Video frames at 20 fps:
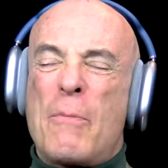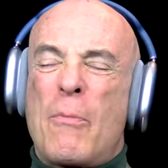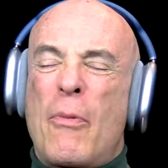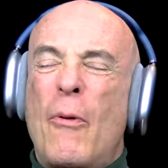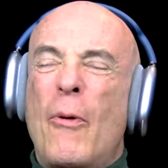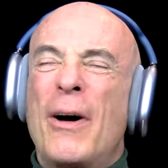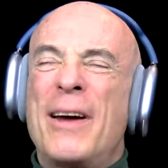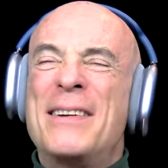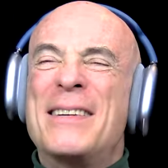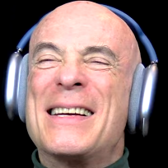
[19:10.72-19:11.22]

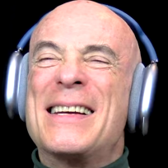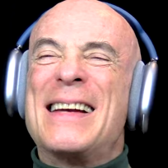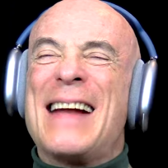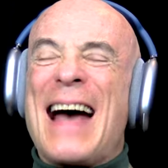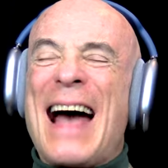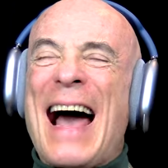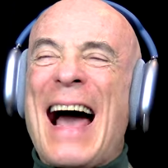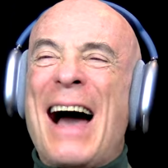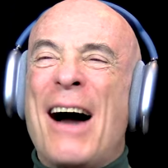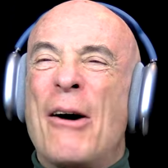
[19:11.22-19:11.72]
pointed
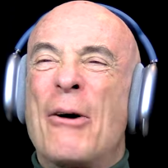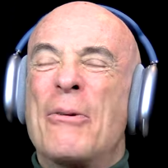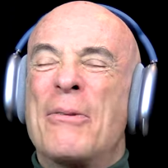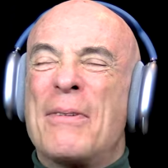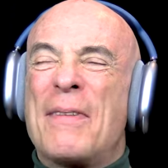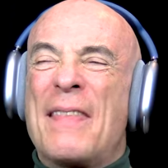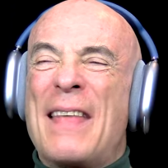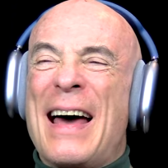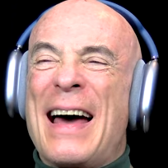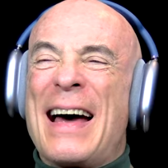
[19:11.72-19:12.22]
out
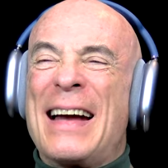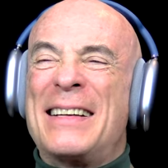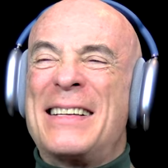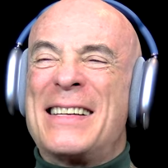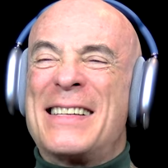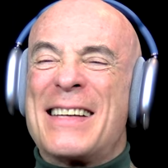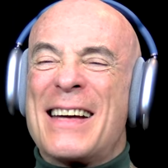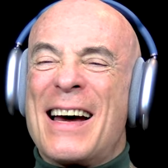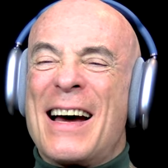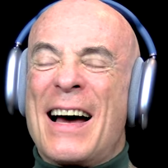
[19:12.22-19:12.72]

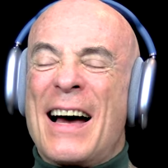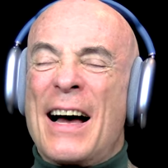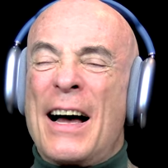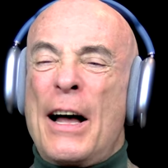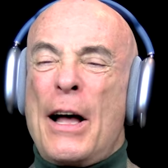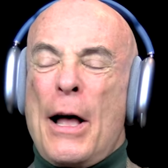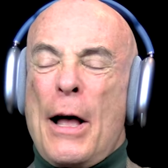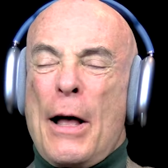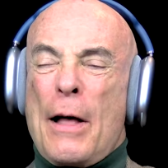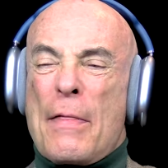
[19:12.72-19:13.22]
that
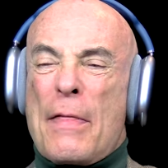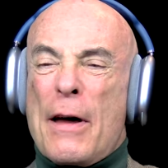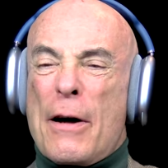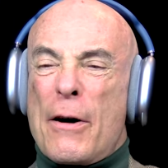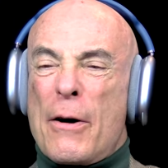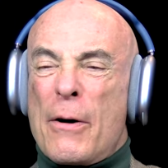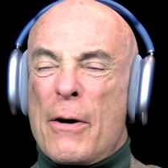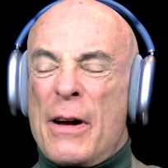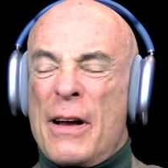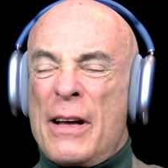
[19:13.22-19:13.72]

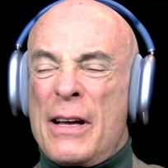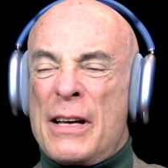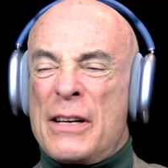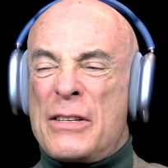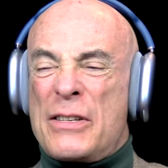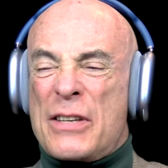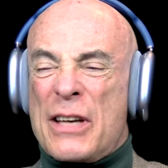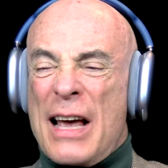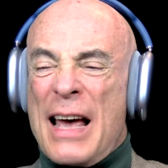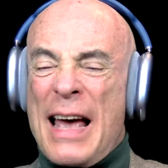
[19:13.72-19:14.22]
there
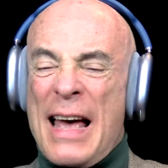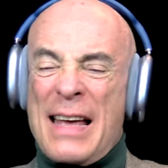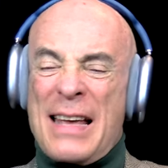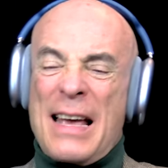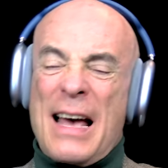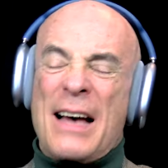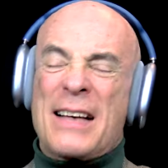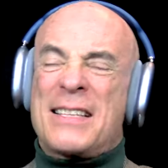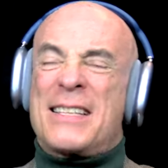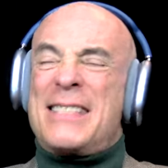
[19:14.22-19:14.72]
is a
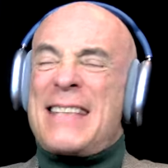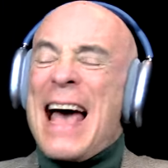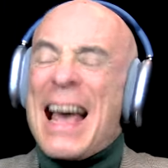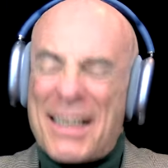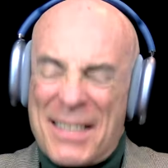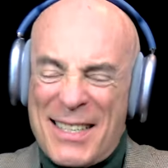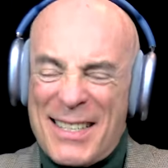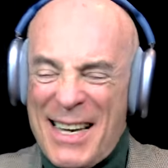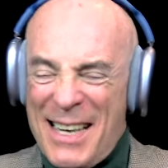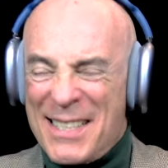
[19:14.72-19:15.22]

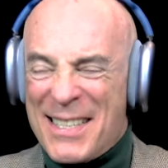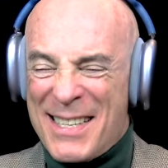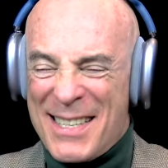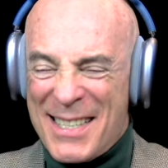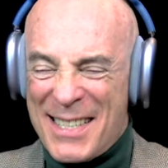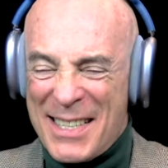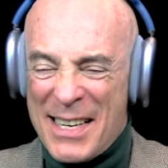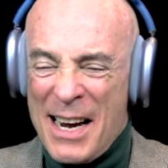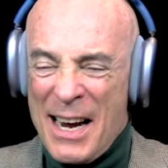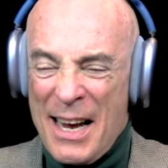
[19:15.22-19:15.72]

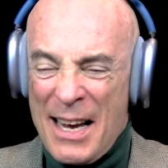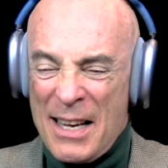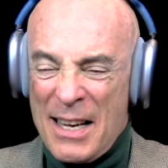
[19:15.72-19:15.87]
sexist